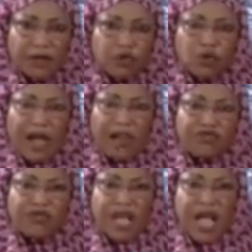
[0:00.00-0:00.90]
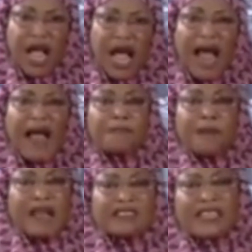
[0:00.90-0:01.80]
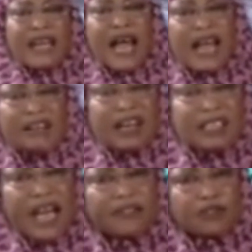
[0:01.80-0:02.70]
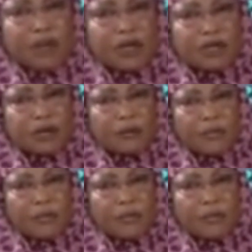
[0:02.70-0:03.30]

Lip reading: to country and personal aggrandizement.